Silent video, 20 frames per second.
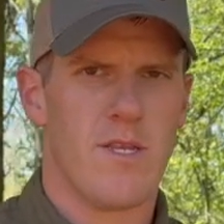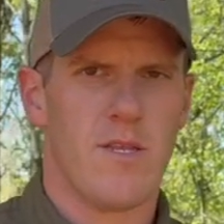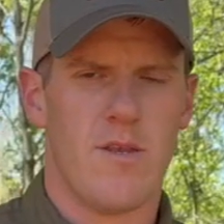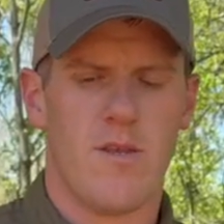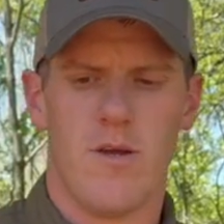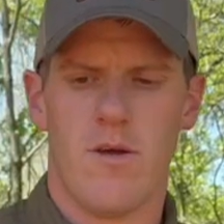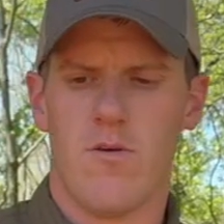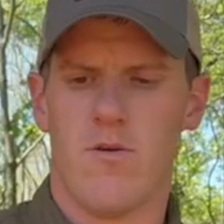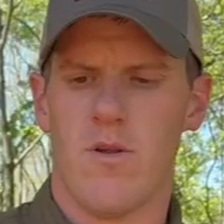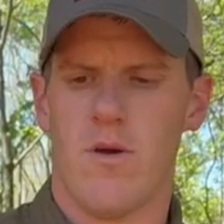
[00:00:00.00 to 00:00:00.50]
to
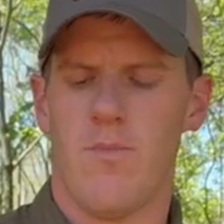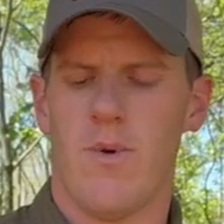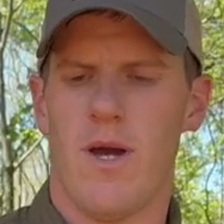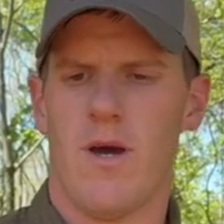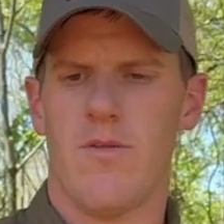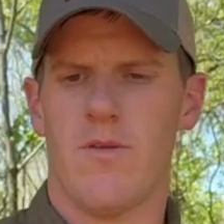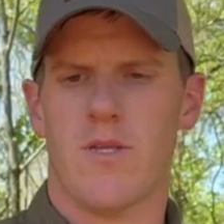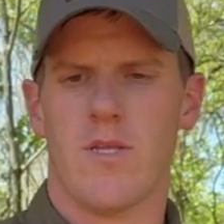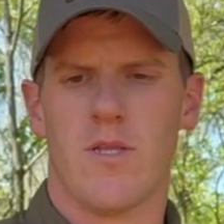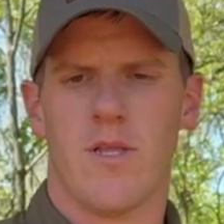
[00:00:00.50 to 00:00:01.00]
note
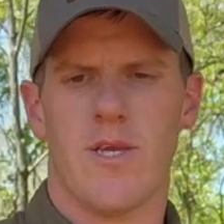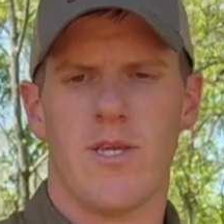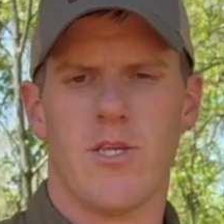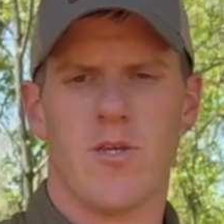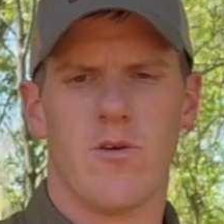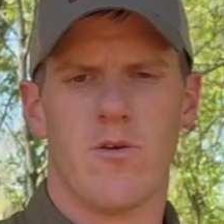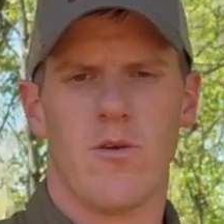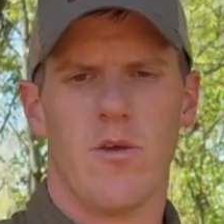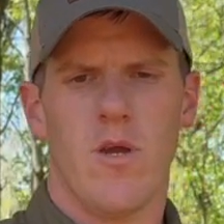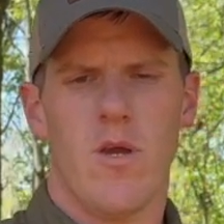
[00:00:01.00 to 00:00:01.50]
about this
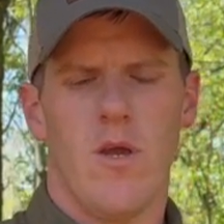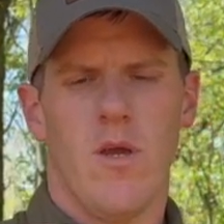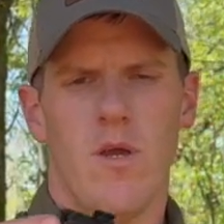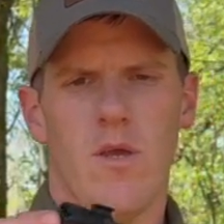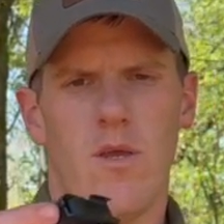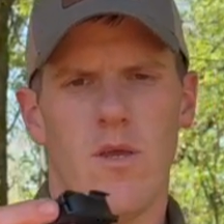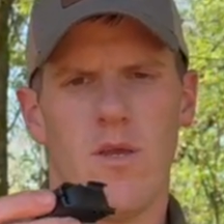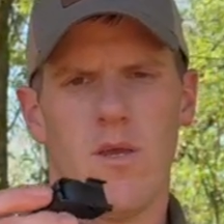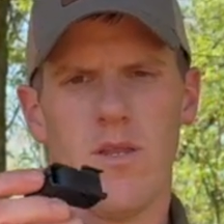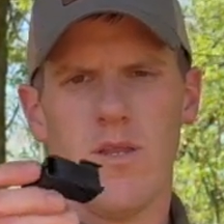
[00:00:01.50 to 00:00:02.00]
laser,
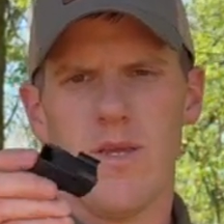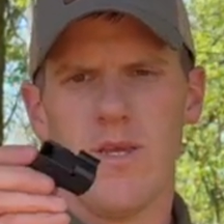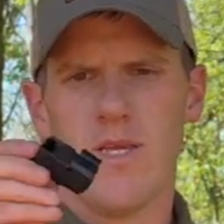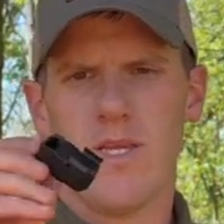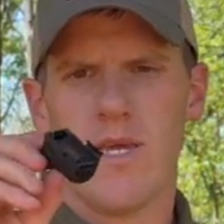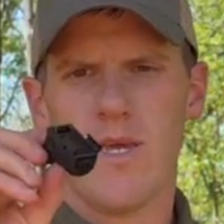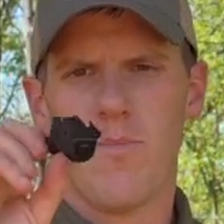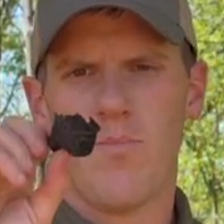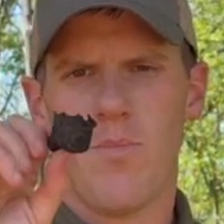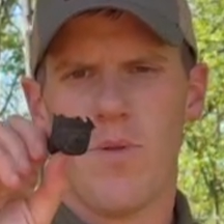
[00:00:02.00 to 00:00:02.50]
it
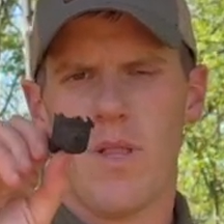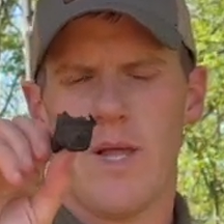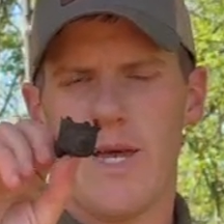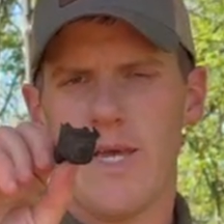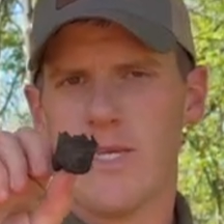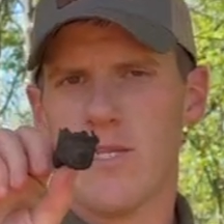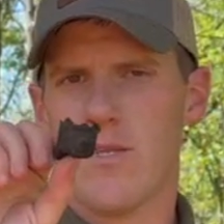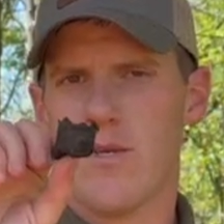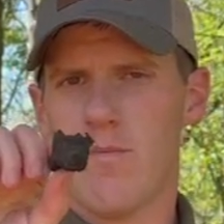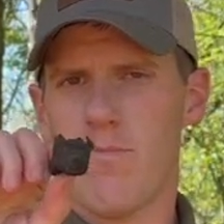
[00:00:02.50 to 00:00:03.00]
is a
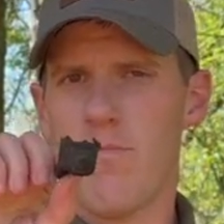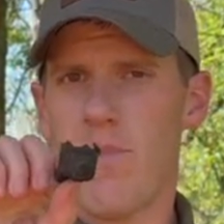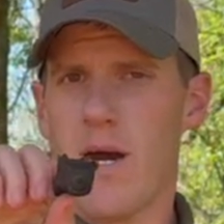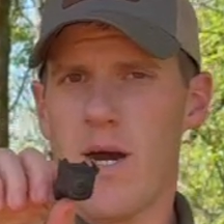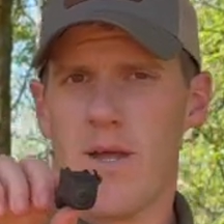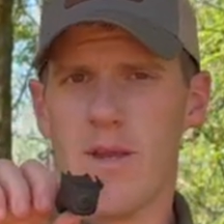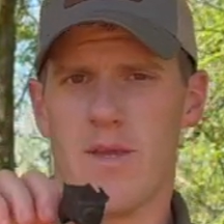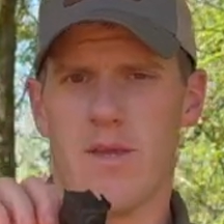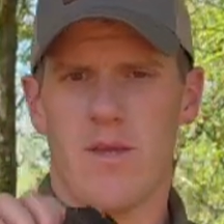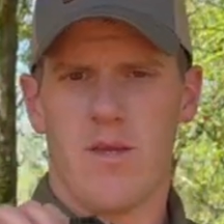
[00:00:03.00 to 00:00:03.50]
plastic
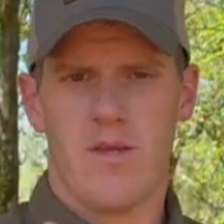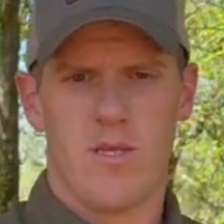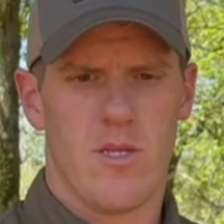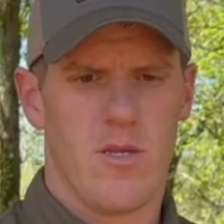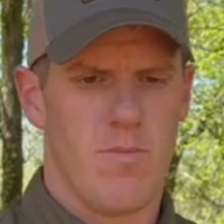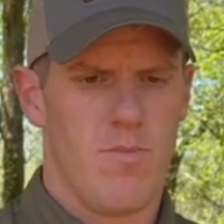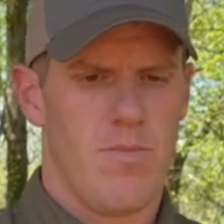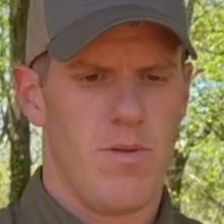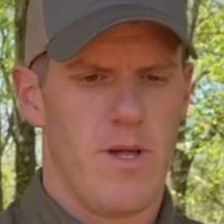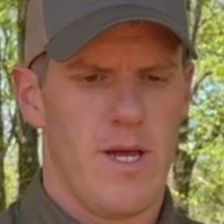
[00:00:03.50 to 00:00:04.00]
body. It's
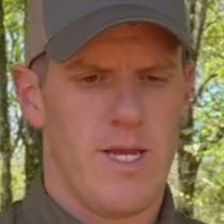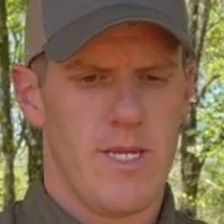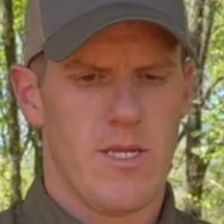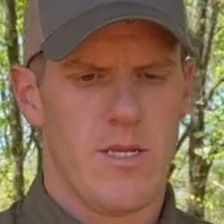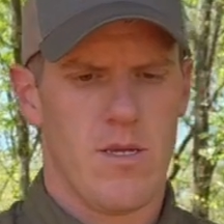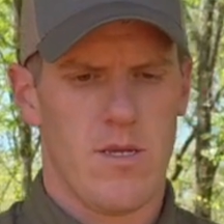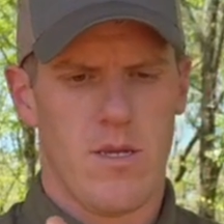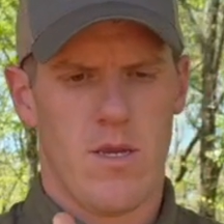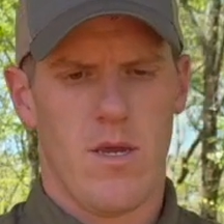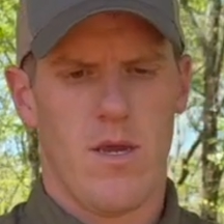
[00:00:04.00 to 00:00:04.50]
a
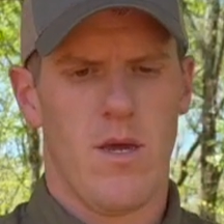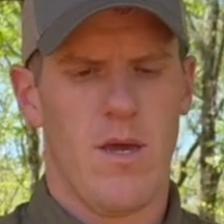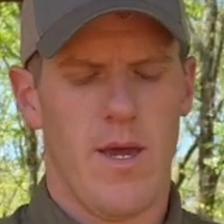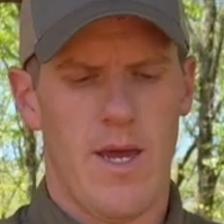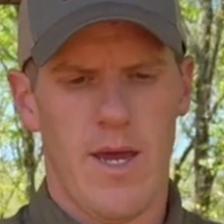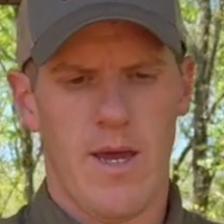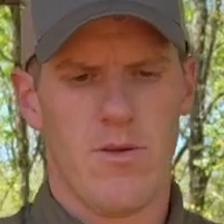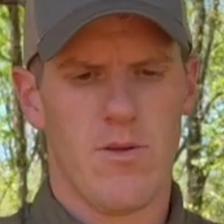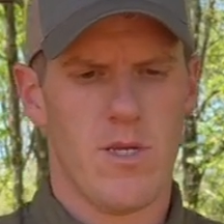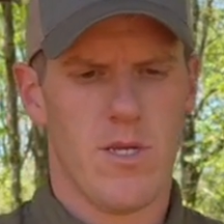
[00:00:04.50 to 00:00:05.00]
plastic
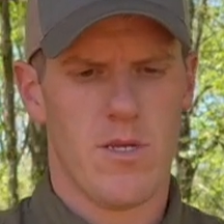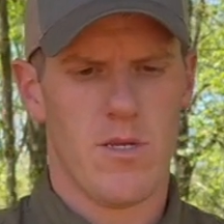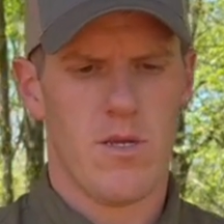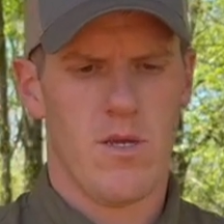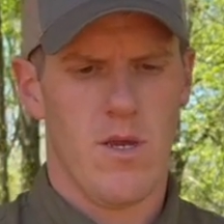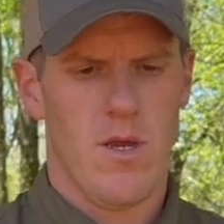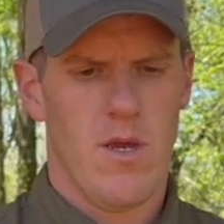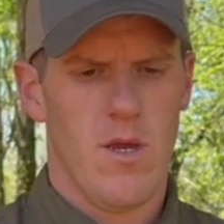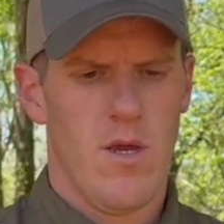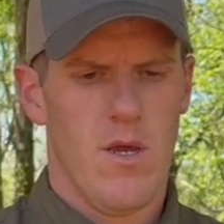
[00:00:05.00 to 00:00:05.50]
housing.
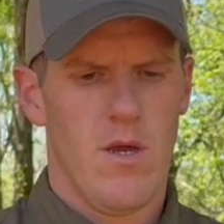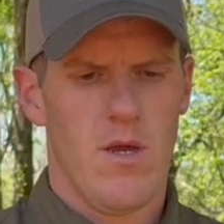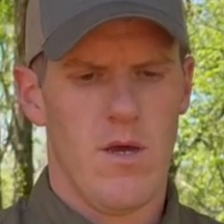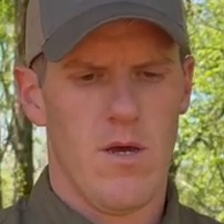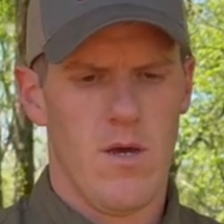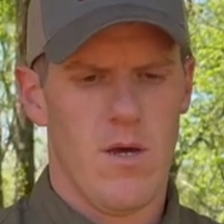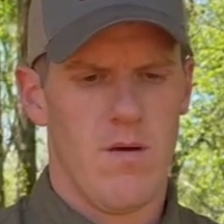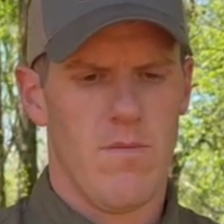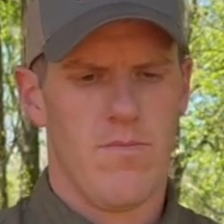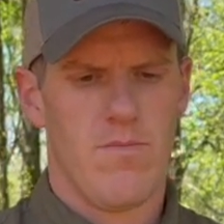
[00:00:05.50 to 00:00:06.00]

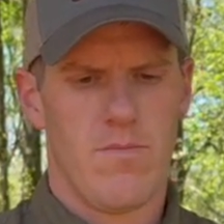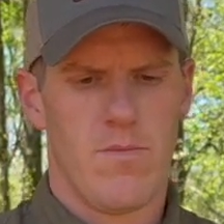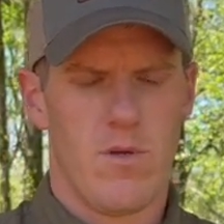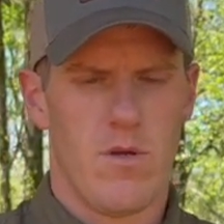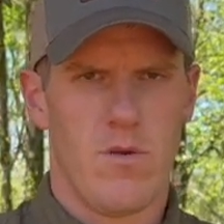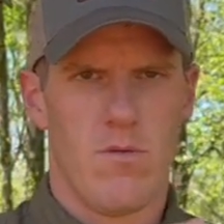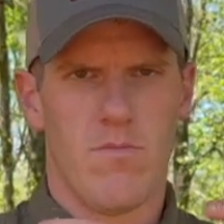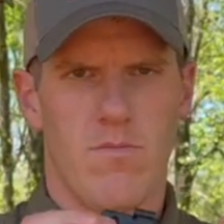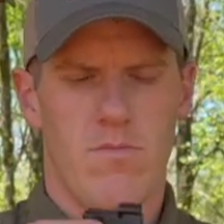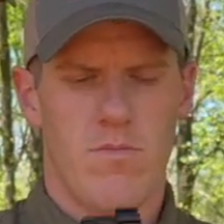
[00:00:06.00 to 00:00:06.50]
All
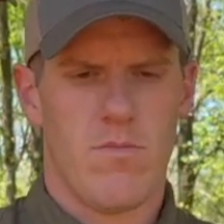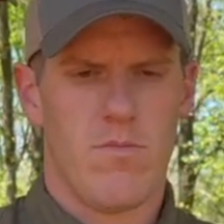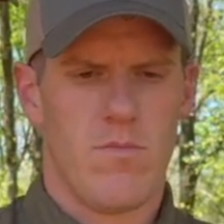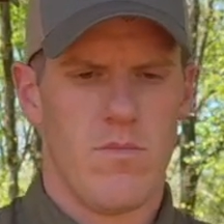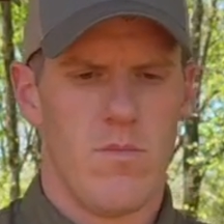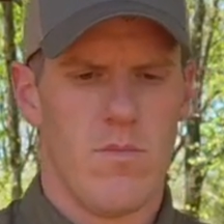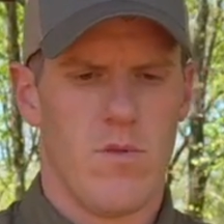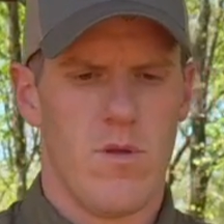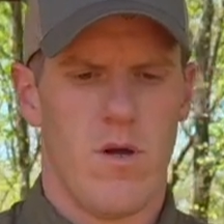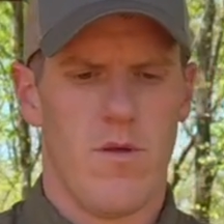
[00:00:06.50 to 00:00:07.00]

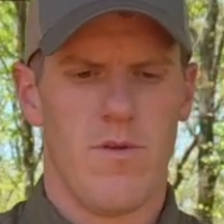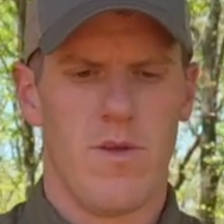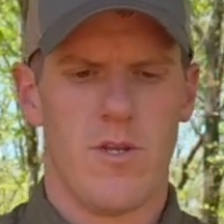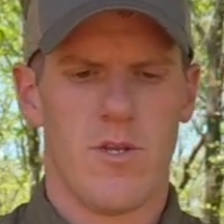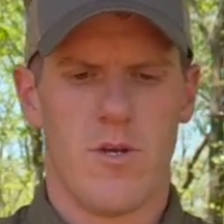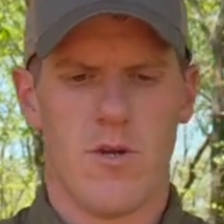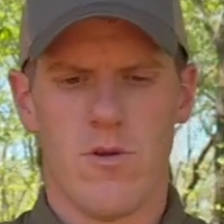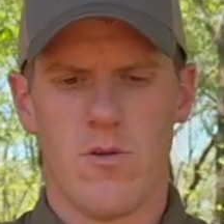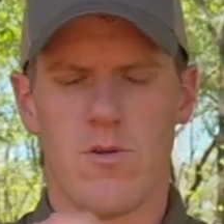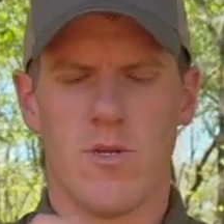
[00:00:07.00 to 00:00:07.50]
the
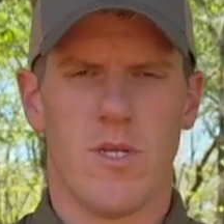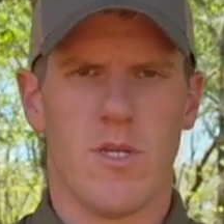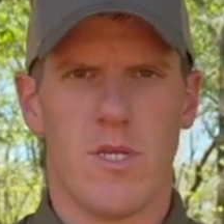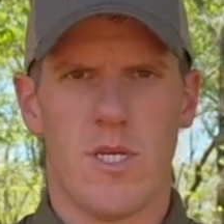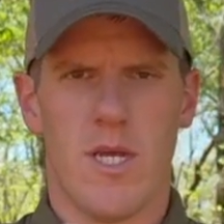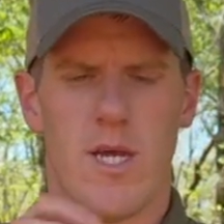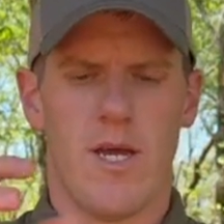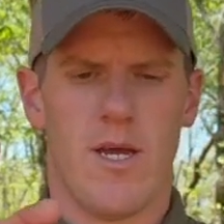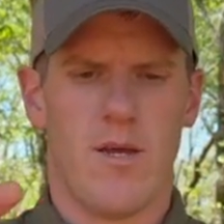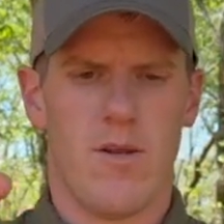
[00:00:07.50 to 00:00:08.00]
internals
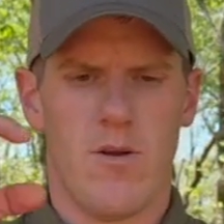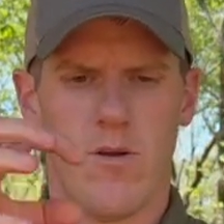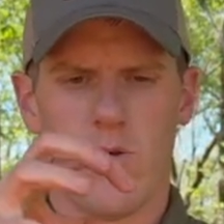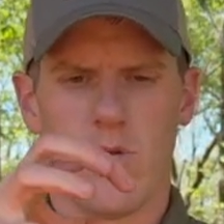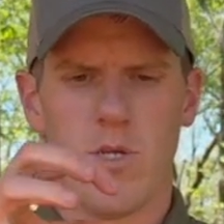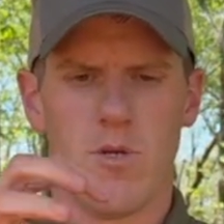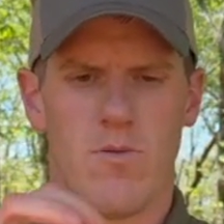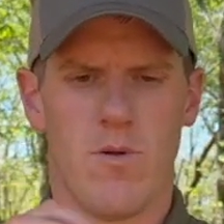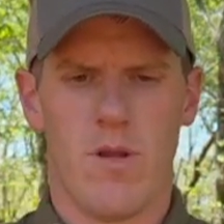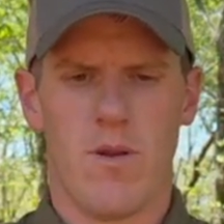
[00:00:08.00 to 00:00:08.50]
inside are
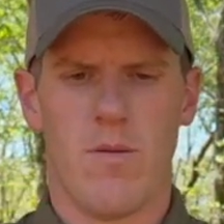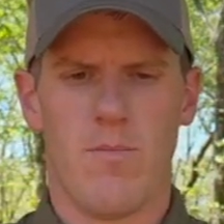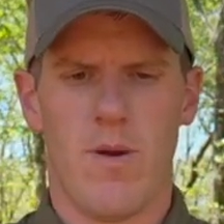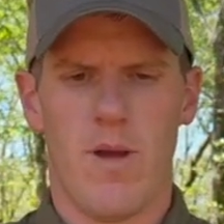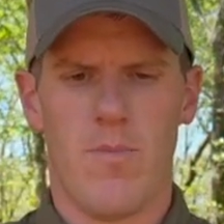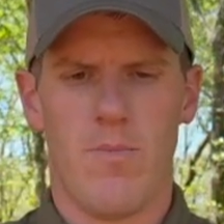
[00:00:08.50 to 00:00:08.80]
surrounded by